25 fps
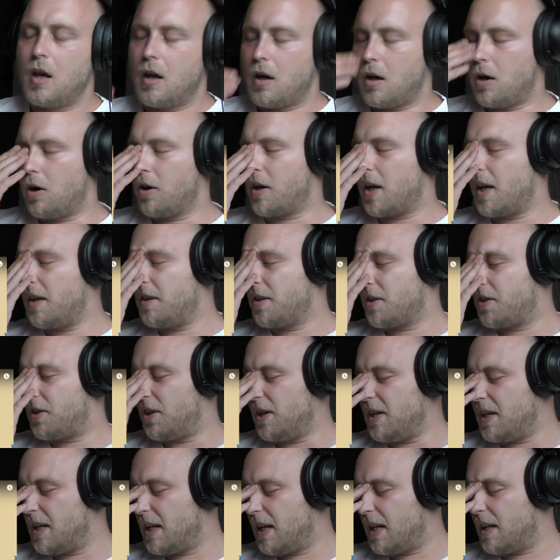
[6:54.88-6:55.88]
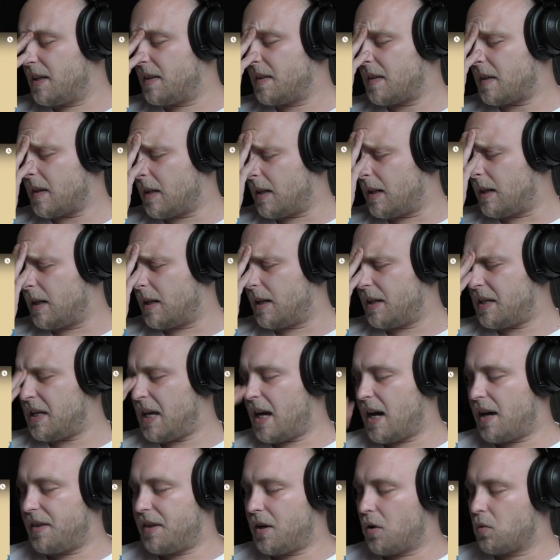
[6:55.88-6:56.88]
Okay, the thing is,
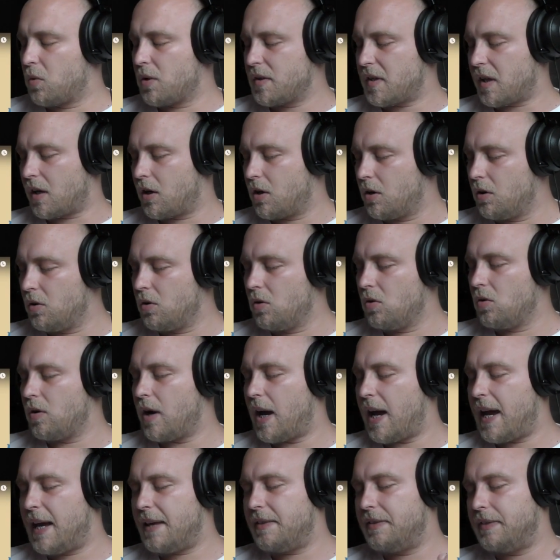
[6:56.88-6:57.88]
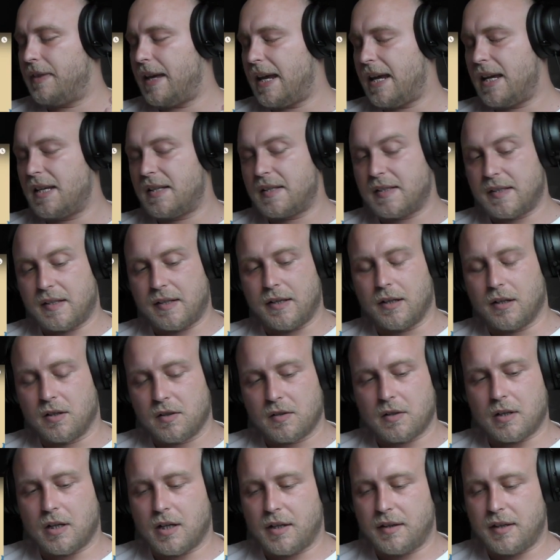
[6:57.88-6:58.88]
there was a coup, and they
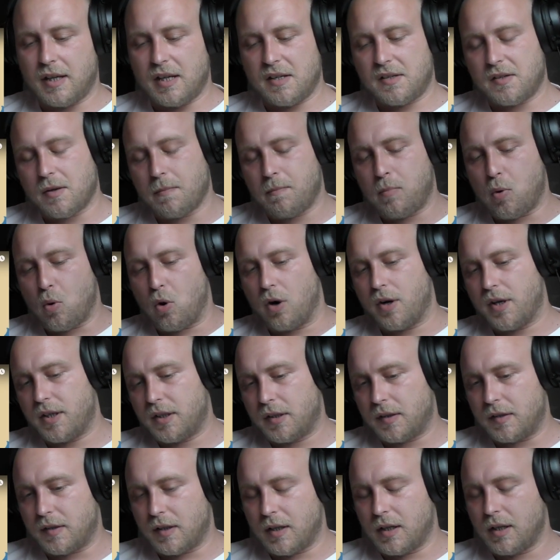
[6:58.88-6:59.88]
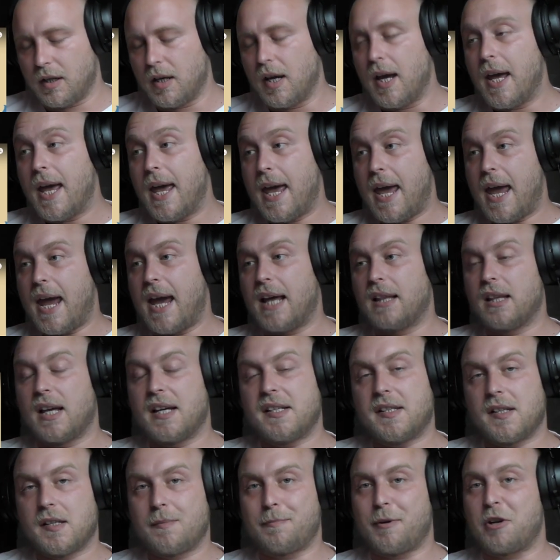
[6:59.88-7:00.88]
still they supported the
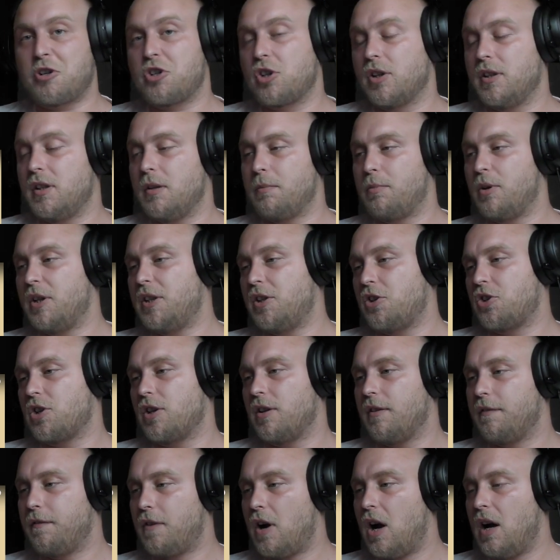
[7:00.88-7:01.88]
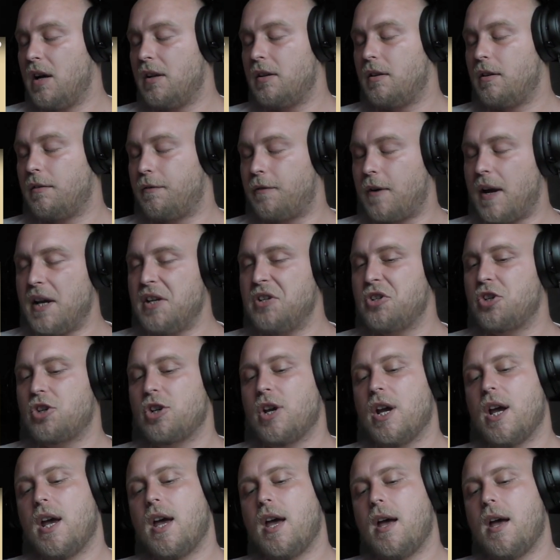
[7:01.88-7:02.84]
Allies, especially the British and the French.